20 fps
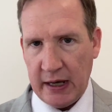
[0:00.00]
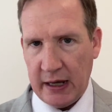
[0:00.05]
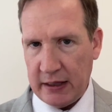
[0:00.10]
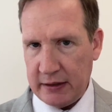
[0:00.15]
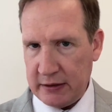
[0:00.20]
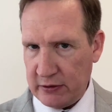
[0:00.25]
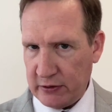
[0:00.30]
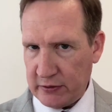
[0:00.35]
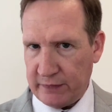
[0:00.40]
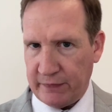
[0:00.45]

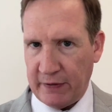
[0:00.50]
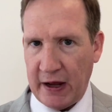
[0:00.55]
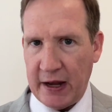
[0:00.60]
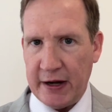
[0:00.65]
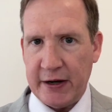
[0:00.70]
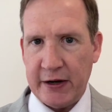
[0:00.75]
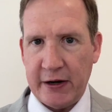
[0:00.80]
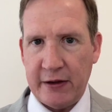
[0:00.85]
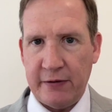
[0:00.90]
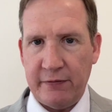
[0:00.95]
and you'll
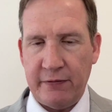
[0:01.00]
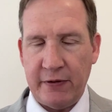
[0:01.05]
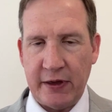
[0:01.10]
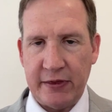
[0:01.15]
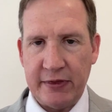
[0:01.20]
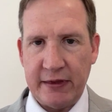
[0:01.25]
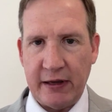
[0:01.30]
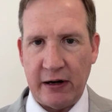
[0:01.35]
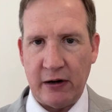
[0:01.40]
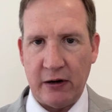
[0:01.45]
find an
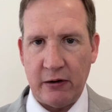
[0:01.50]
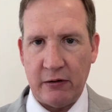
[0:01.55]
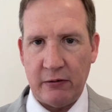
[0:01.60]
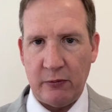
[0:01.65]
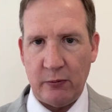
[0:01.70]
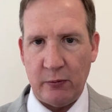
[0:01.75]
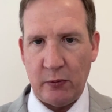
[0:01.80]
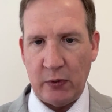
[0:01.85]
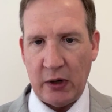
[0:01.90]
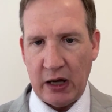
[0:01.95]
event there,
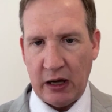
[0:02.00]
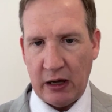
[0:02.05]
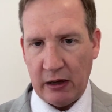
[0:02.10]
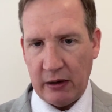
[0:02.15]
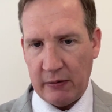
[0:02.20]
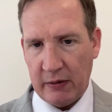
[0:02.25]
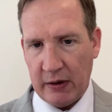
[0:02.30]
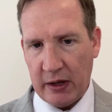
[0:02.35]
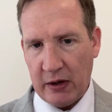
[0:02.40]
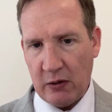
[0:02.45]

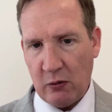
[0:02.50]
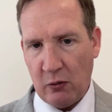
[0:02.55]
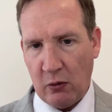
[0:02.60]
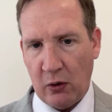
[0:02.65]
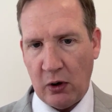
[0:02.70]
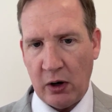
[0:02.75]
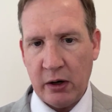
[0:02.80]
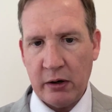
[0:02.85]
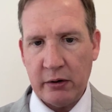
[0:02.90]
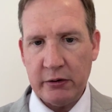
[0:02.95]

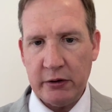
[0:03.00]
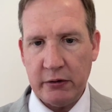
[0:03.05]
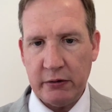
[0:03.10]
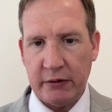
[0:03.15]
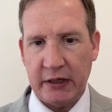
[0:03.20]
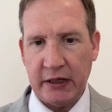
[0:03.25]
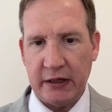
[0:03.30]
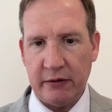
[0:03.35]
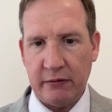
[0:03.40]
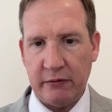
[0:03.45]
or you
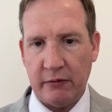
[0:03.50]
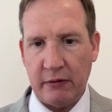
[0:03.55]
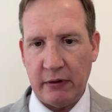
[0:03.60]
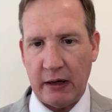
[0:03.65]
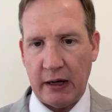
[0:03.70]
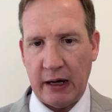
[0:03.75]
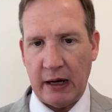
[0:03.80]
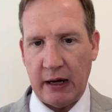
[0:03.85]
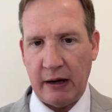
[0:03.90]
can